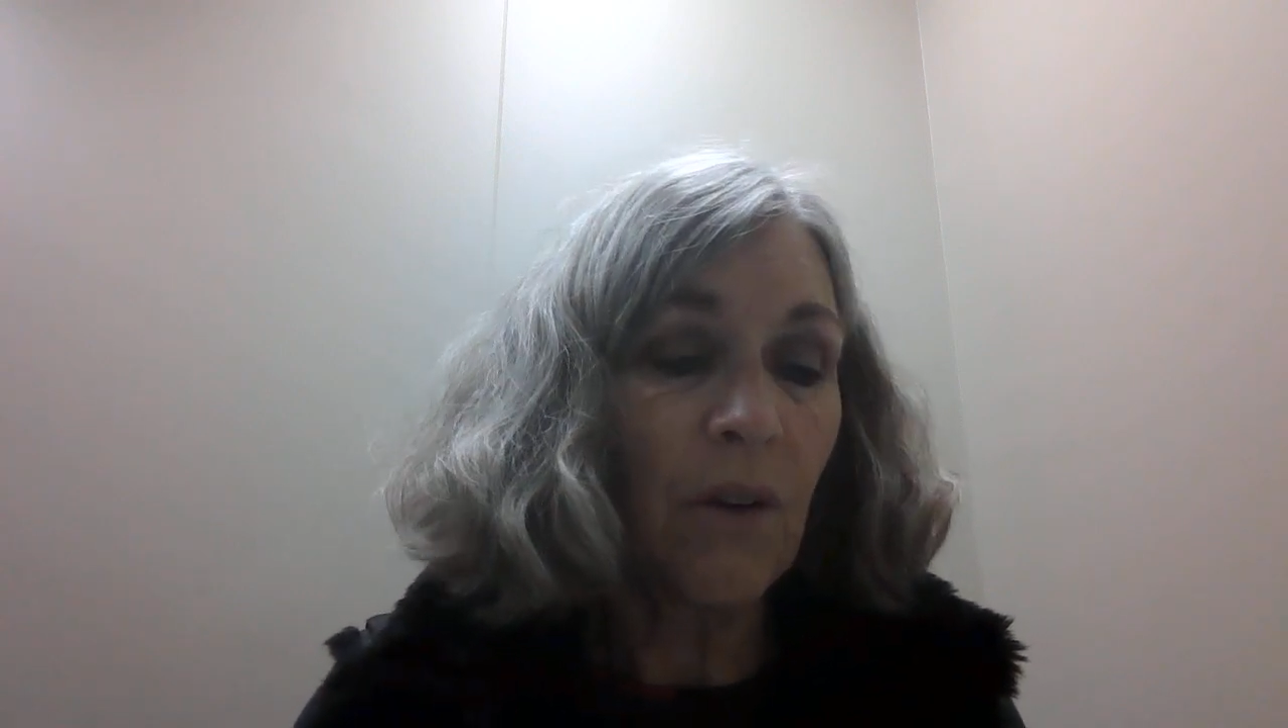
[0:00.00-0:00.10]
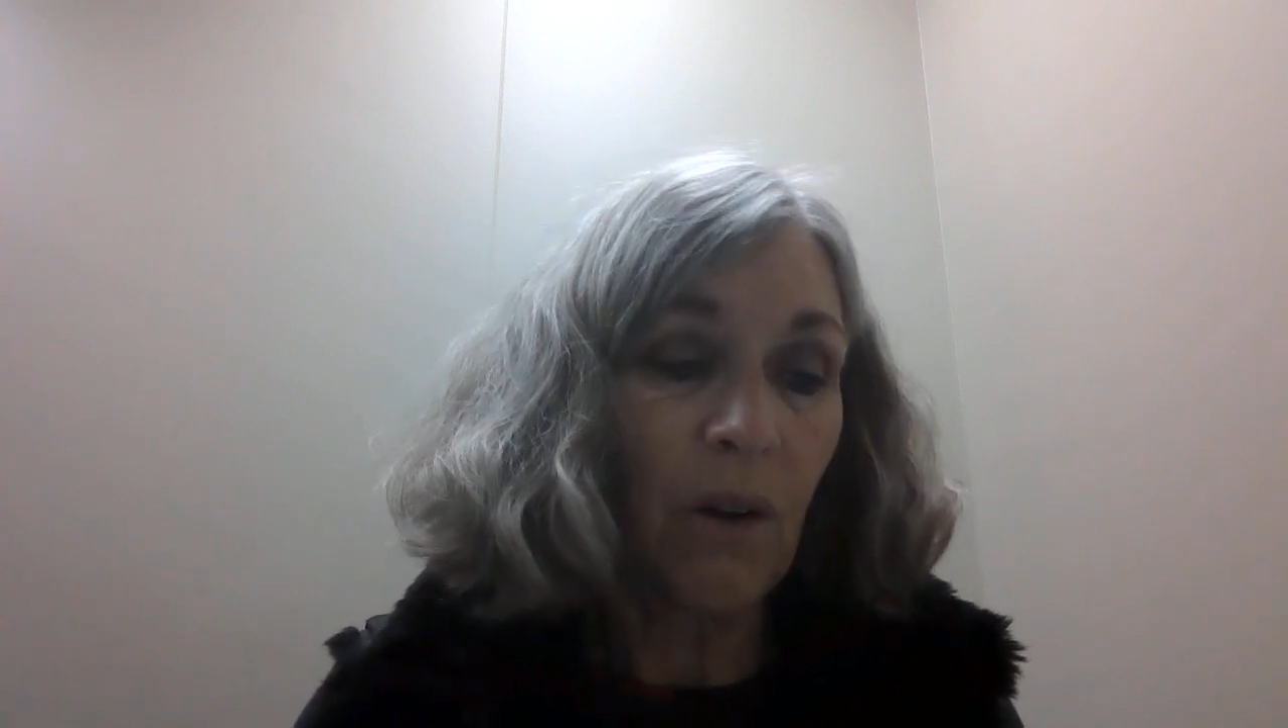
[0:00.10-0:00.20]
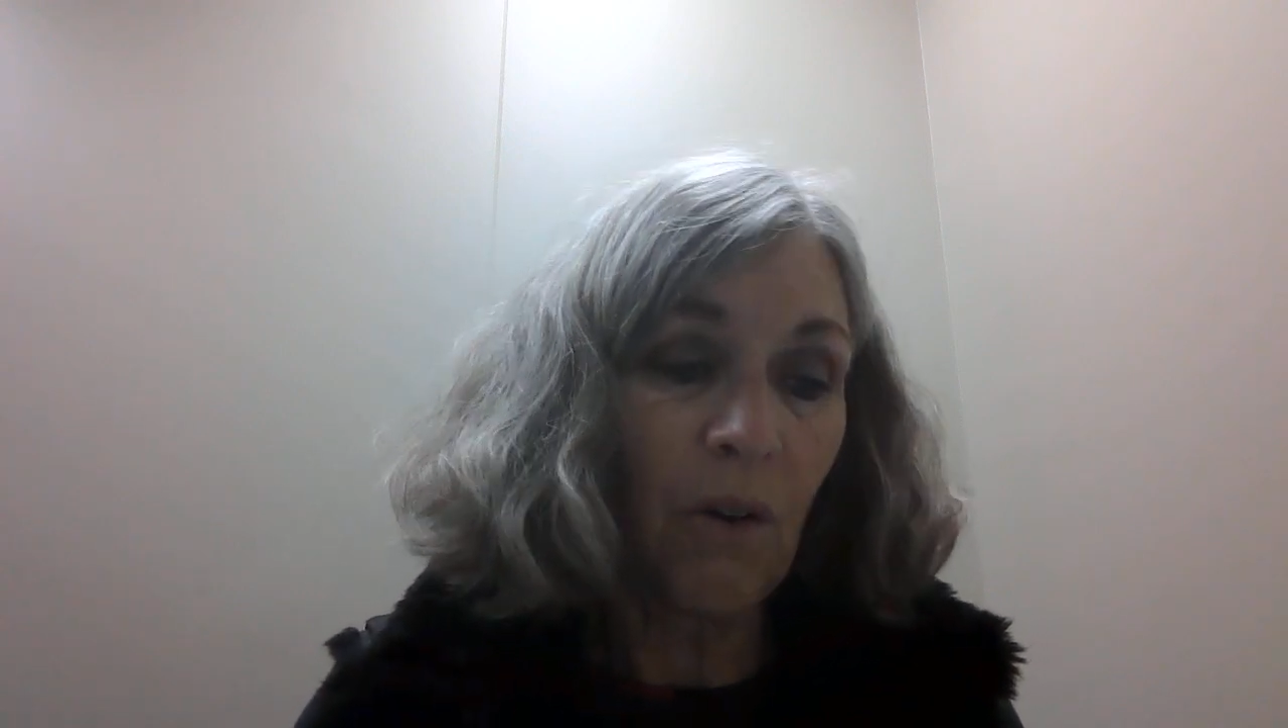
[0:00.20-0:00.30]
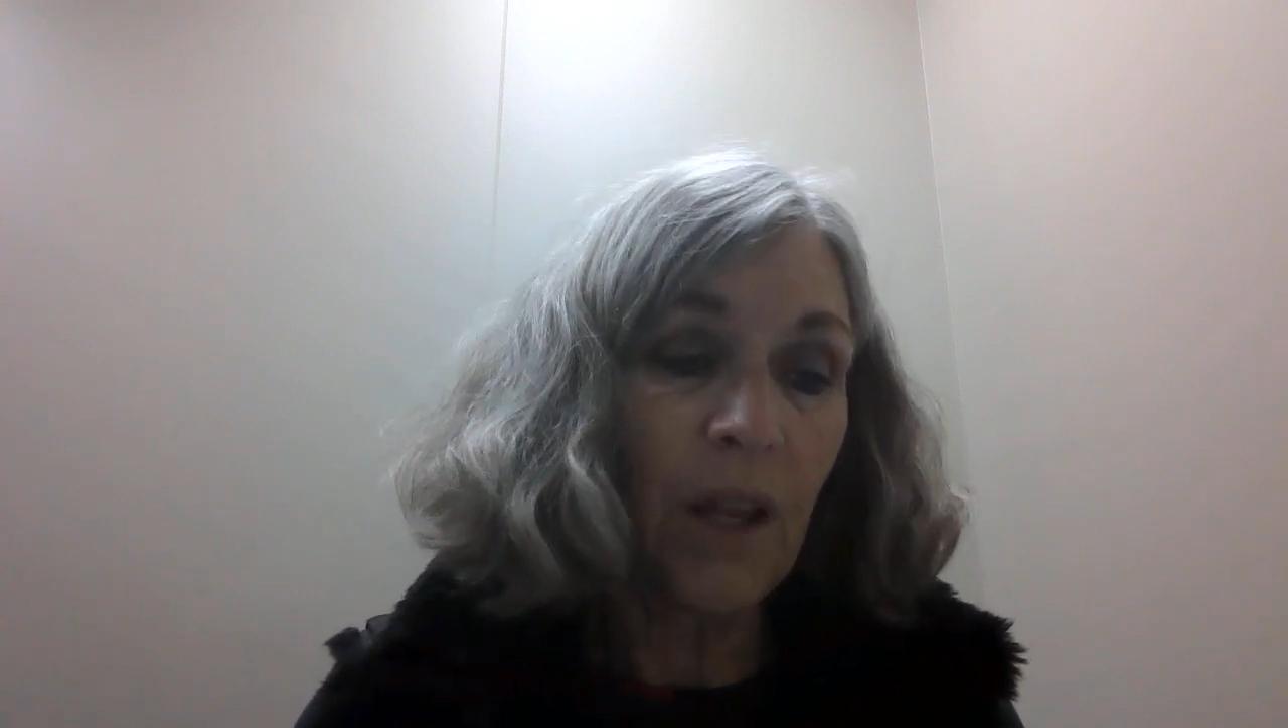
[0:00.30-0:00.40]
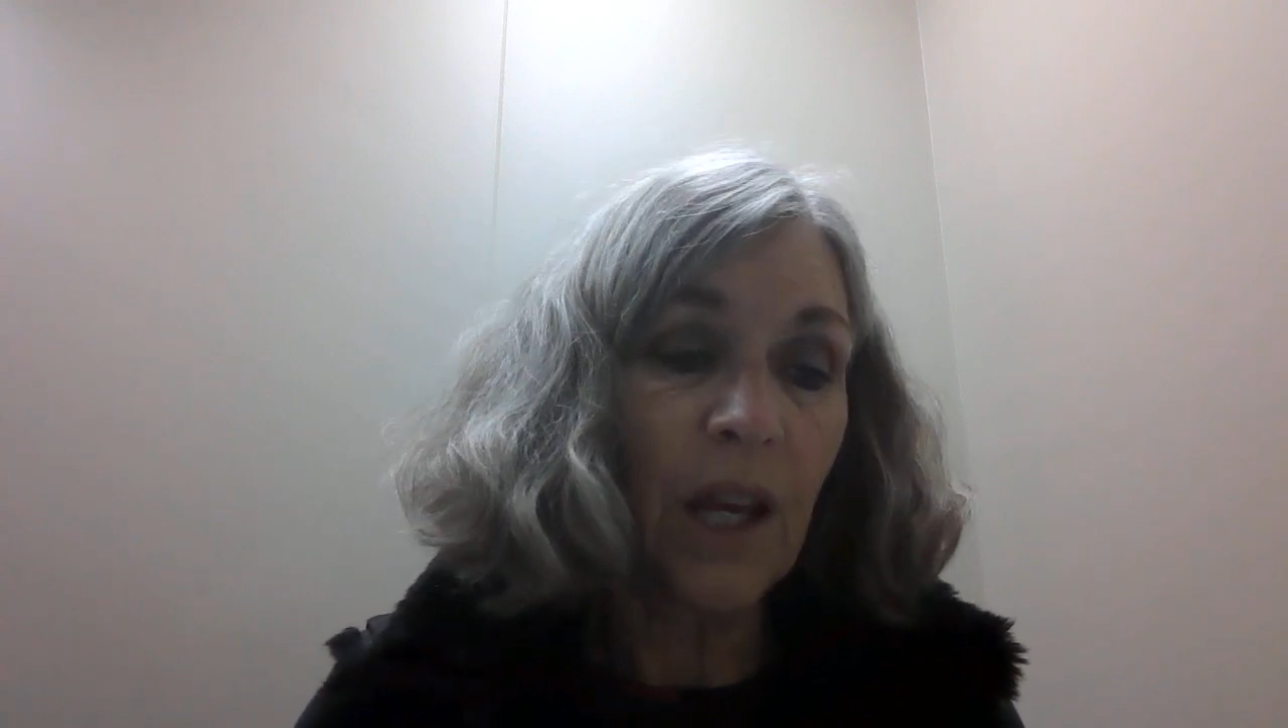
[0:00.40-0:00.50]

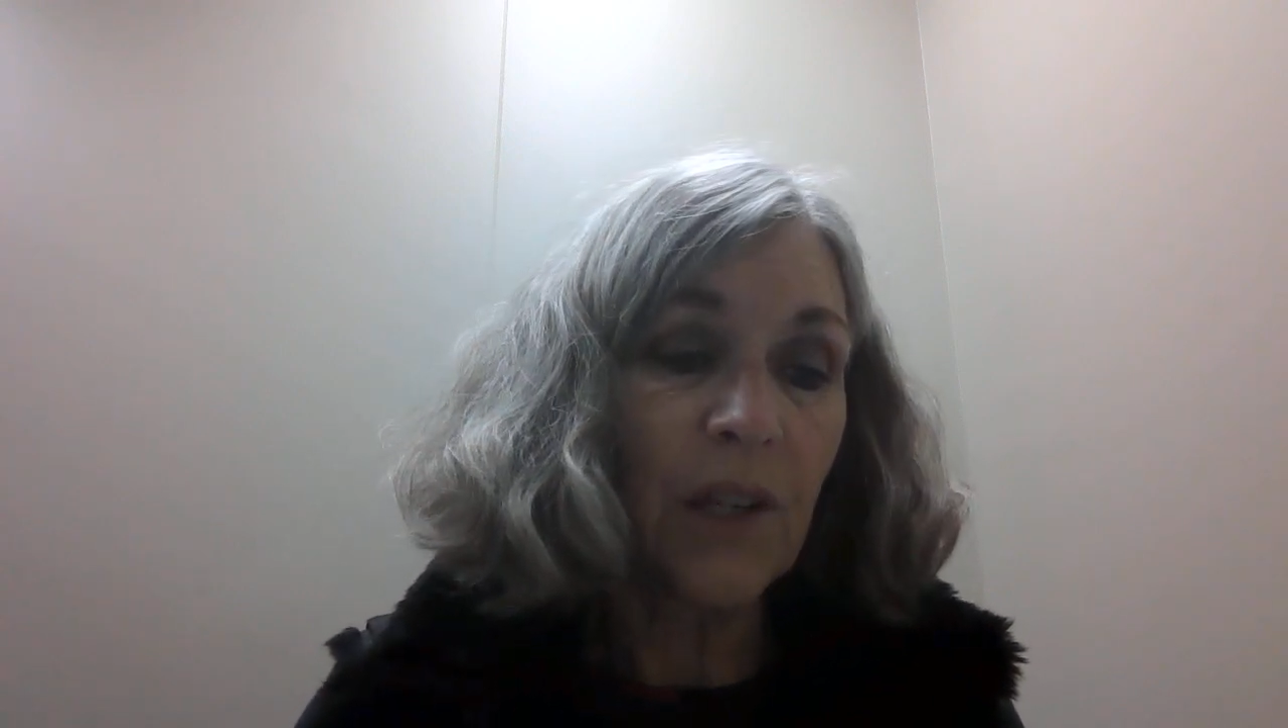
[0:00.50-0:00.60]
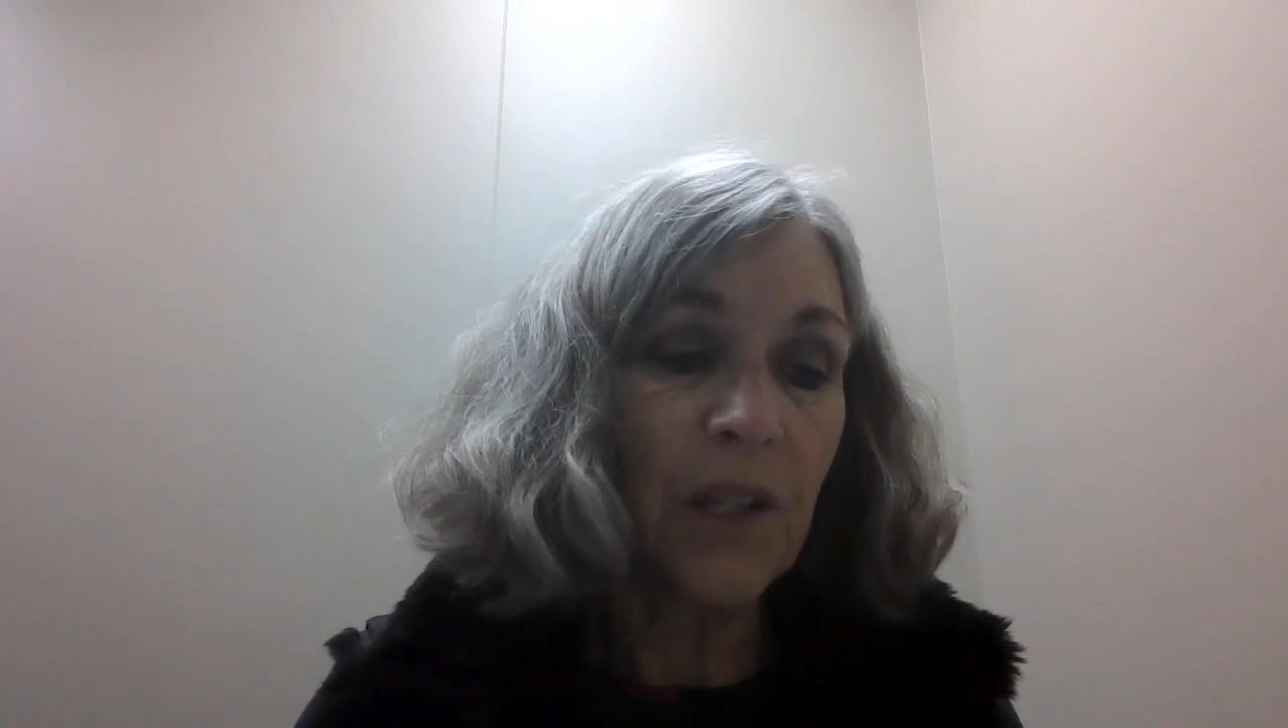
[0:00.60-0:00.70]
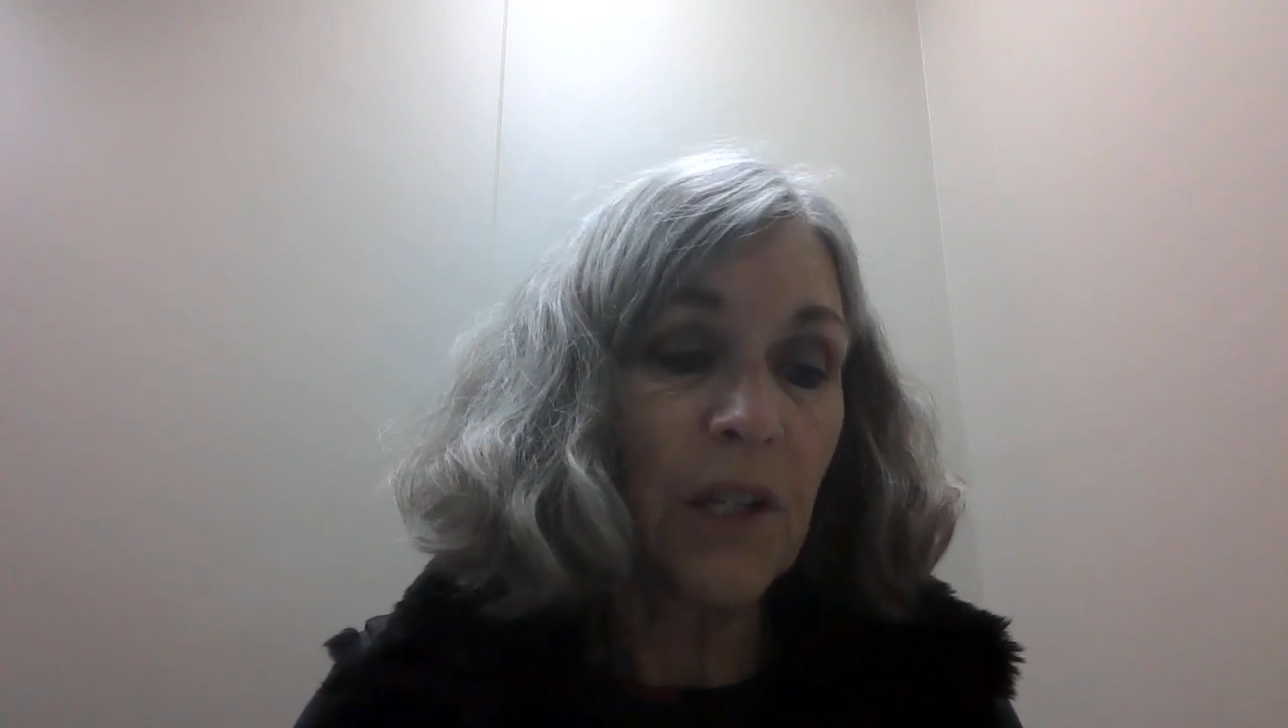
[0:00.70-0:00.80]
"Oh, yes.